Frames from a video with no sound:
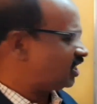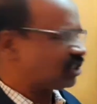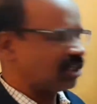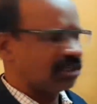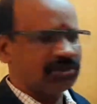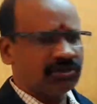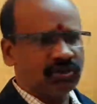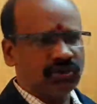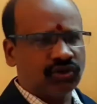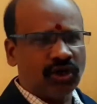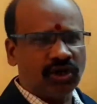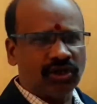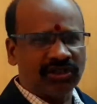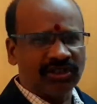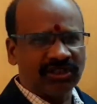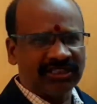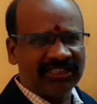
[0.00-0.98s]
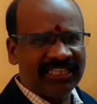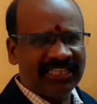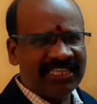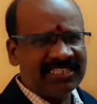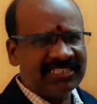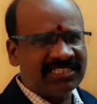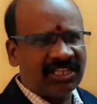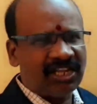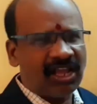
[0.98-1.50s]
So these three
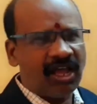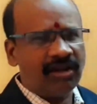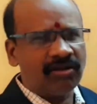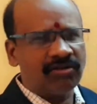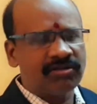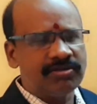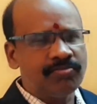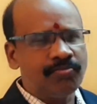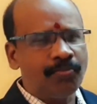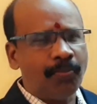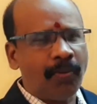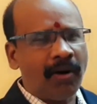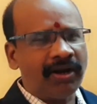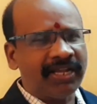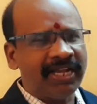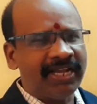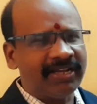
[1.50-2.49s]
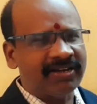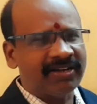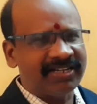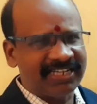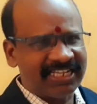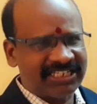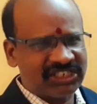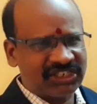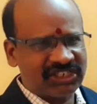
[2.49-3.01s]
are important
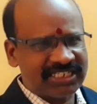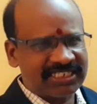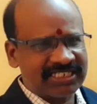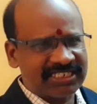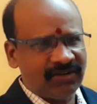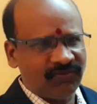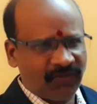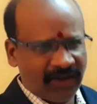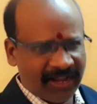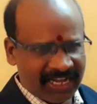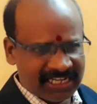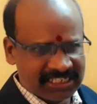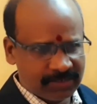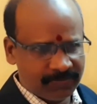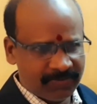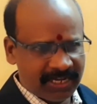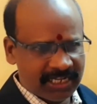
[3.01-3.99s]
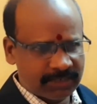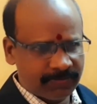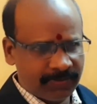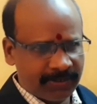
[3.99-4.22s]
decisions in financial management.